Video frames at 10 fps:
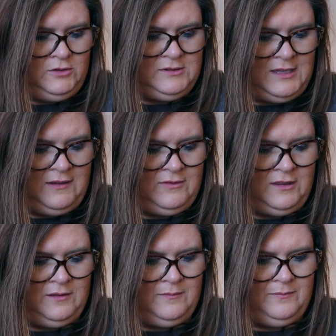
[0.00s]
save
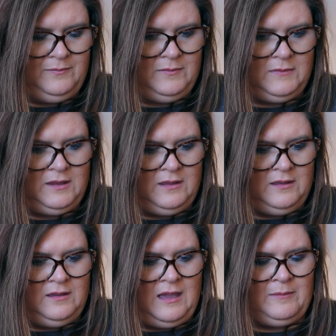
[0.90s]
the
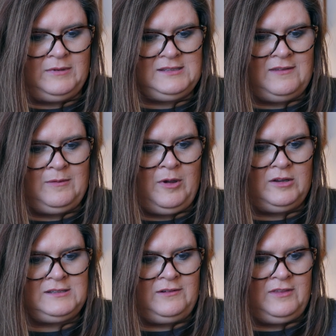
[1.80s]

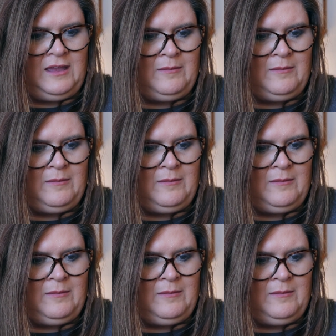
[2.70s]
box and everything.